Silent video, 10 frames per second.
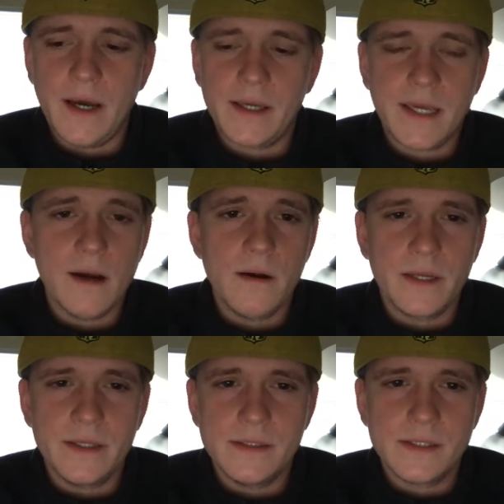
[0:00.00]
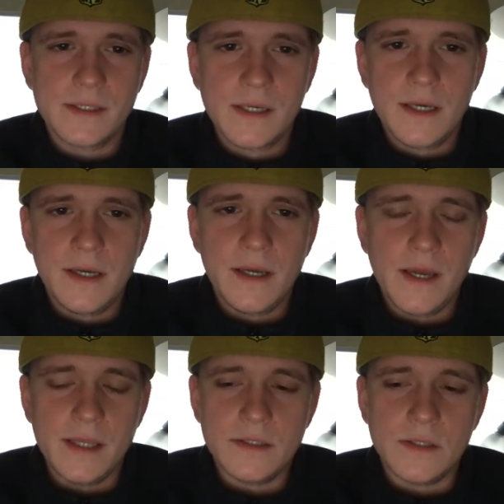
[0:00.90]
Kerrigan's,
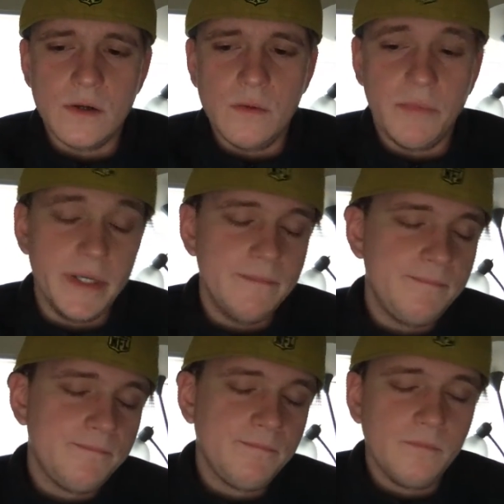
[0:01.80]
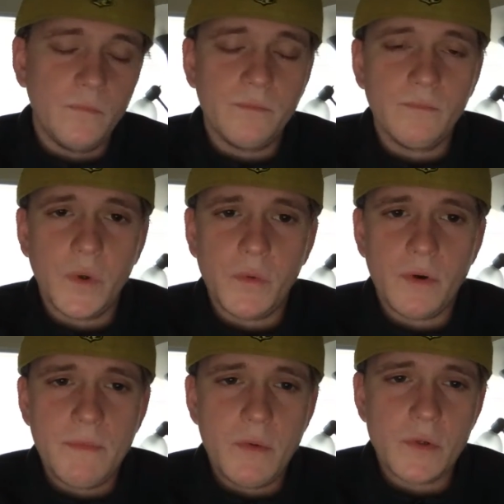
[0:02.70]
and so. But I
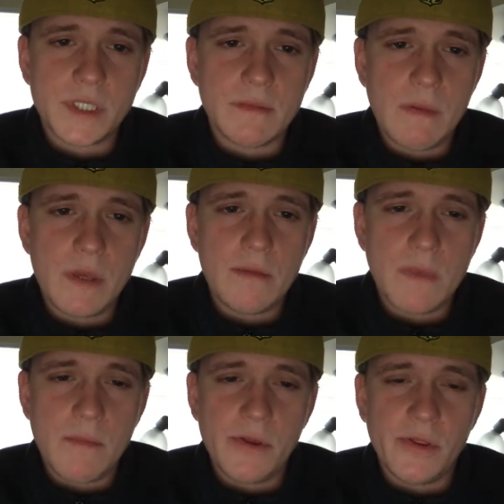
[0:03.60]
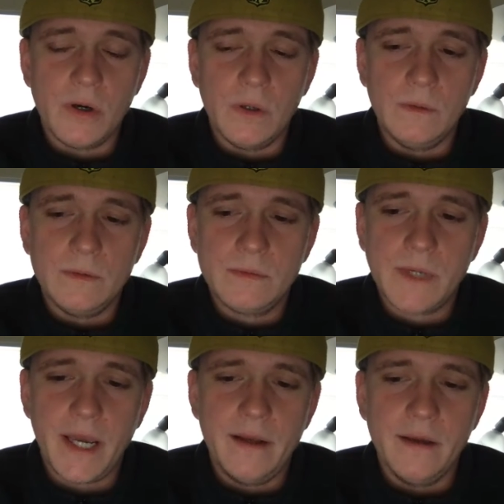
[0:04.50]
mean, we'll see. Maybe they'll
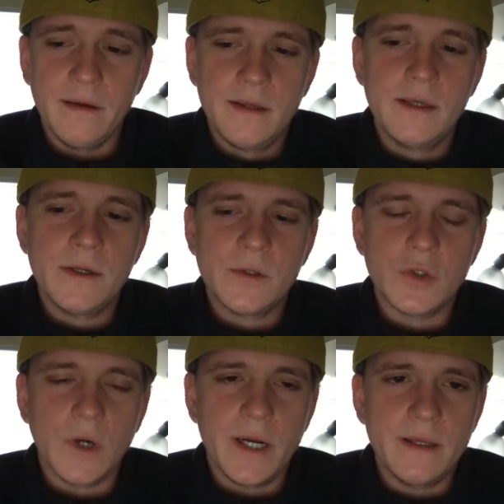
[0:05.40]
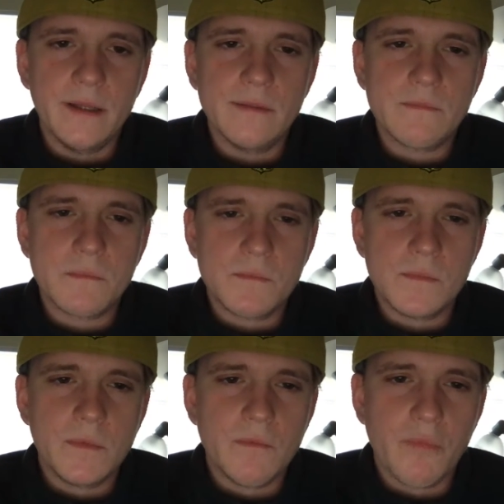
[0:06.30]
kind of try to
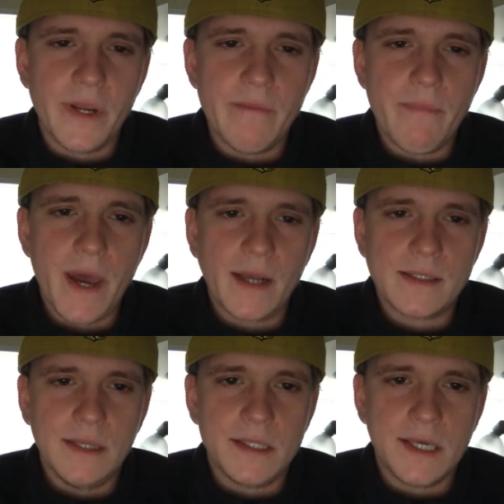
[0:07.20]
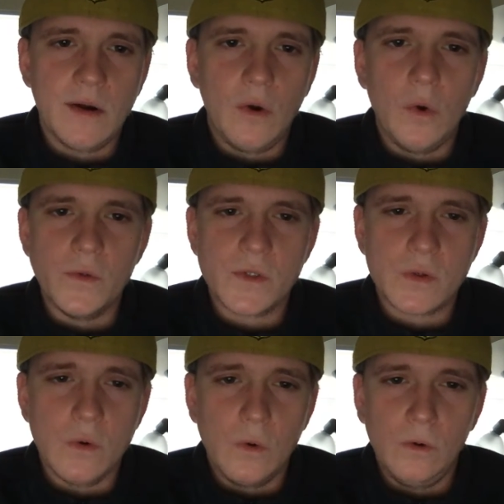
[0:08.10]
bring it back to like that old
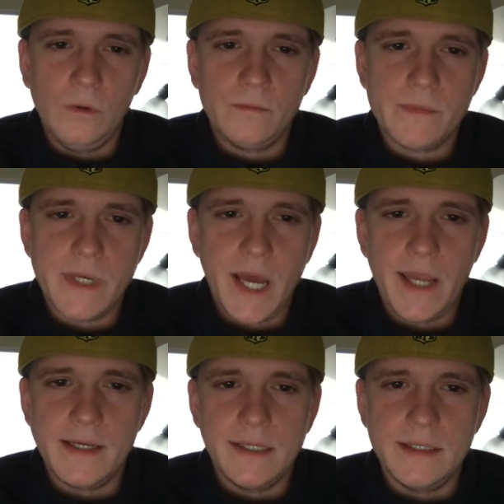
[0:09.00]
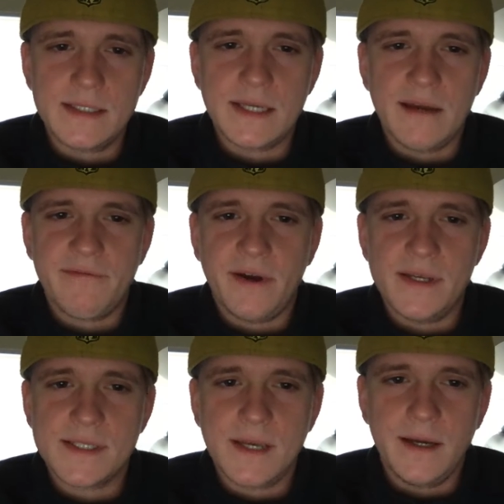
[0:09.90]
school '90s sci-fi
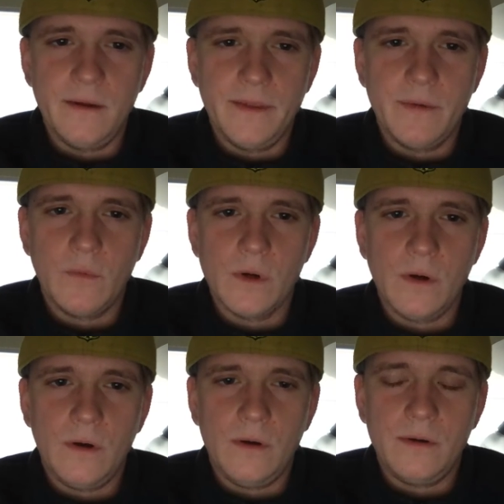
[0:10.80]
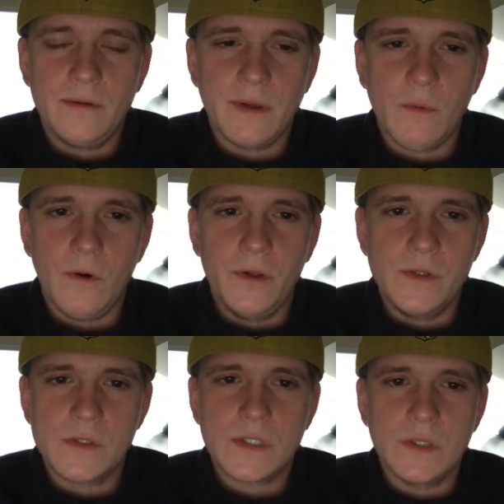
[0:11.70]
style that we're all
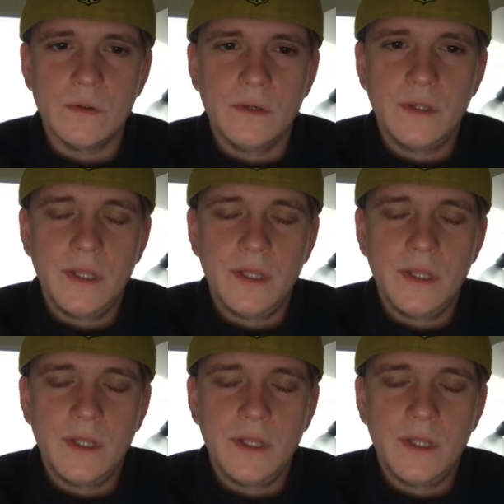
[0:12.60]
used to.